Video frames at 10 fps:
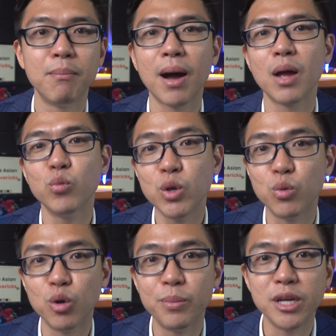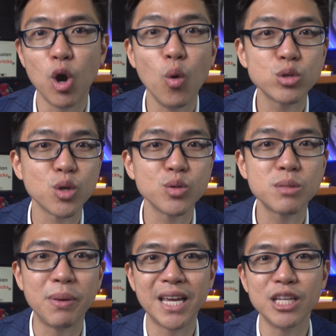but we will be also
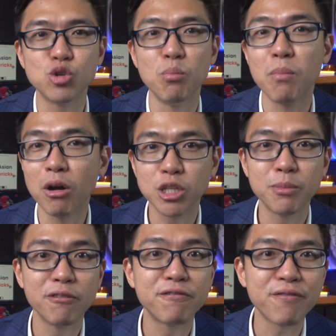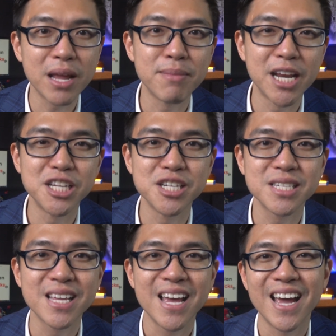speaking to multiple fund managers